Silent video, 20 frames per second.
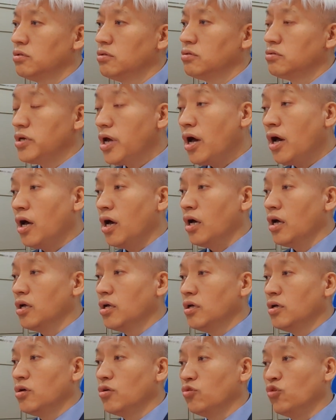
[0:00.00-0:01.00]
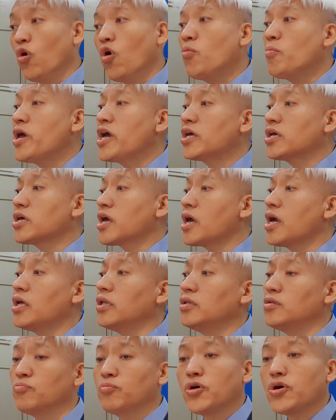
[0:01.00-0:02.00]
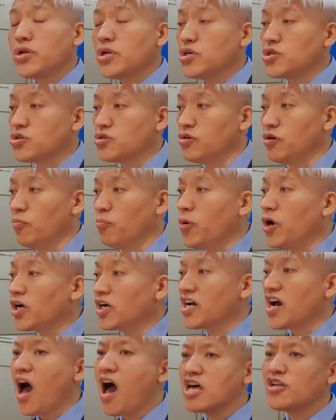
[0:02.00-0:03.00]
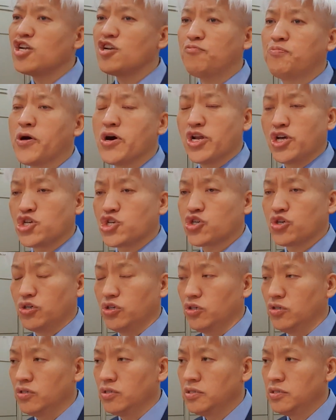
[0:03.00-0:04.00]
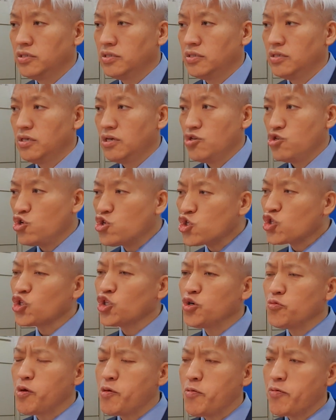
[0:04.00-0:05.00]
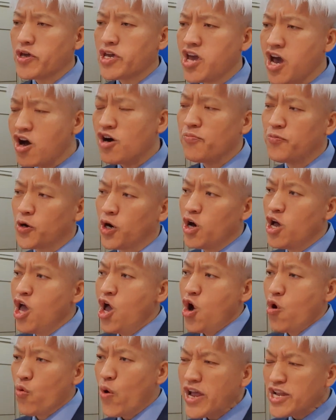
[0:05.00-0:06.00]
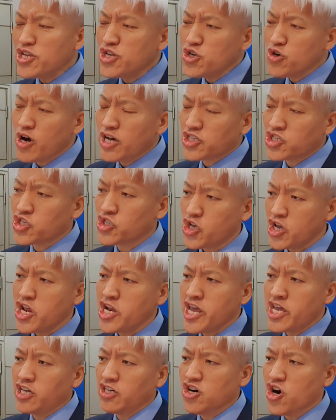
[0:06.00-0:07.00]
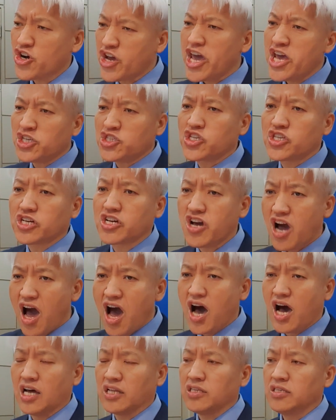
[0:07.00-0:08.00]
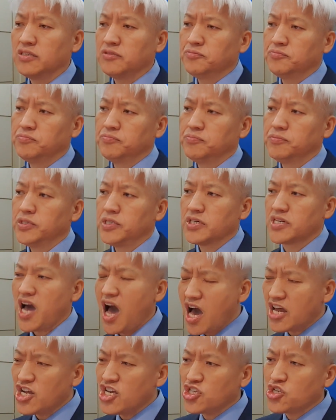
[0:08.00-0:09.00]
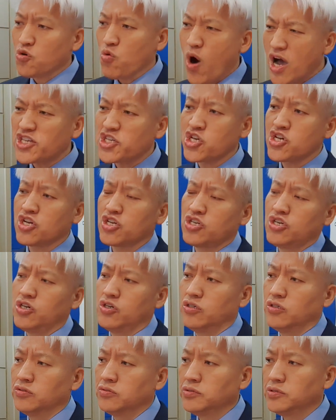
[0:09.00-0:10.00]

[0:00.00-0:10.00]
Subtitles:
Yeah, no man can punish you, but God will punish you. You should be careful. When you are sinning against God, God is watching you.